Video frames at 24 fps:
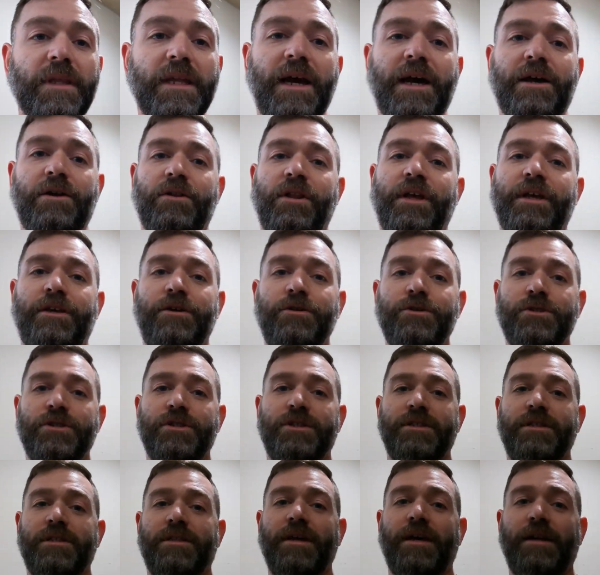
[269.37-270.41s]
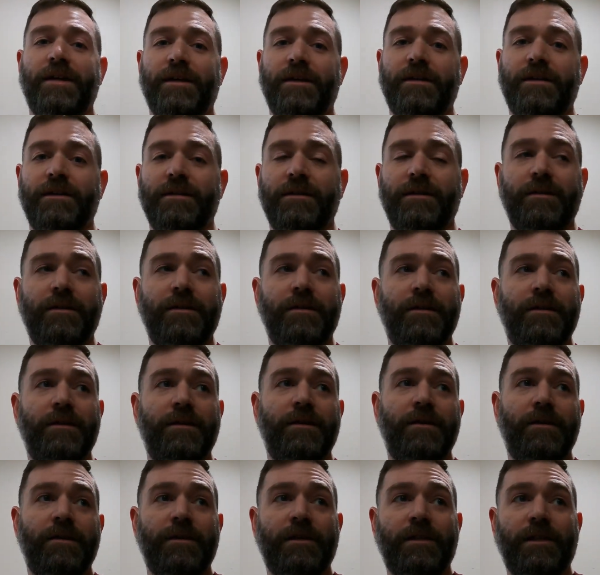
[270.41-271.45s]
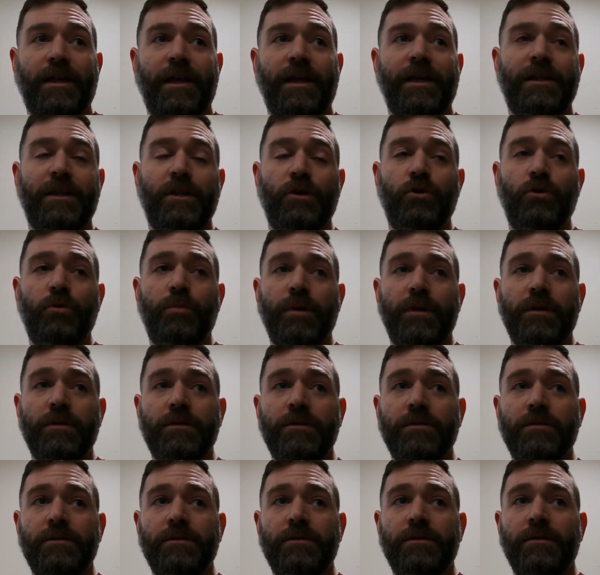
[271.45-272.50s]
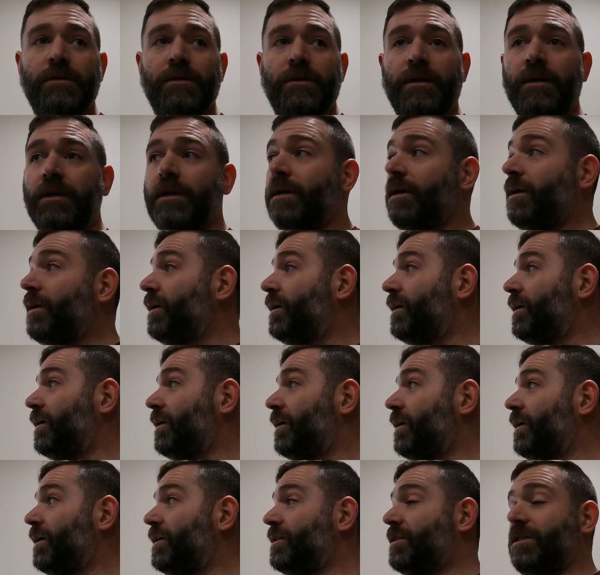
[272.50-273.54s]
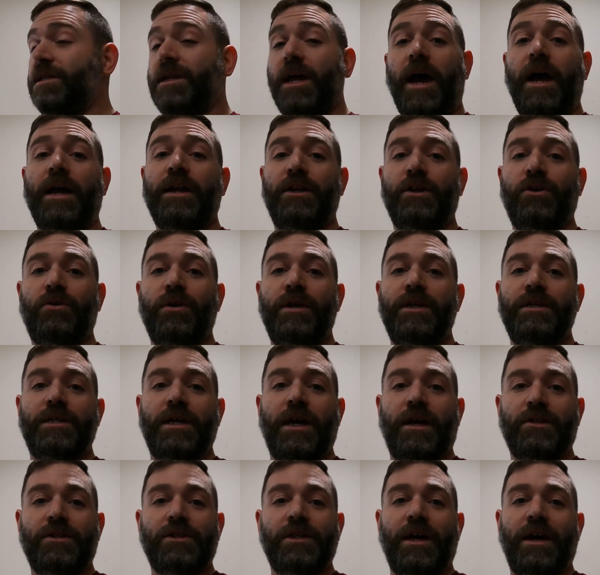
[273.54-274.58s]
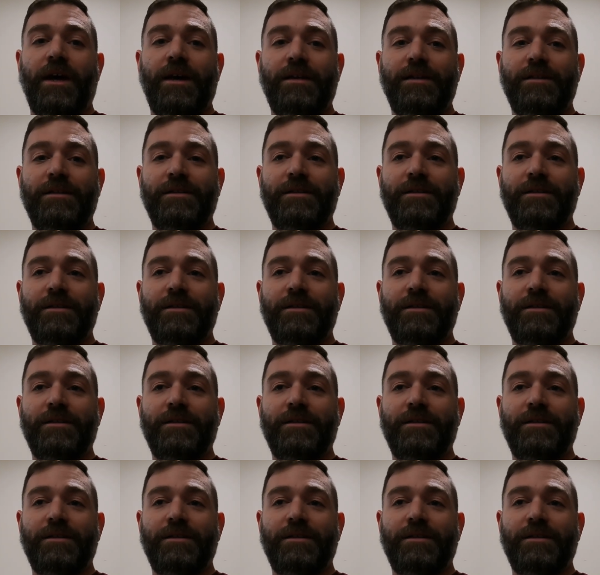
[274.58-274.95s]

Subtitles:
I don't like using synthetic clay lube. It's 9 degrees outside.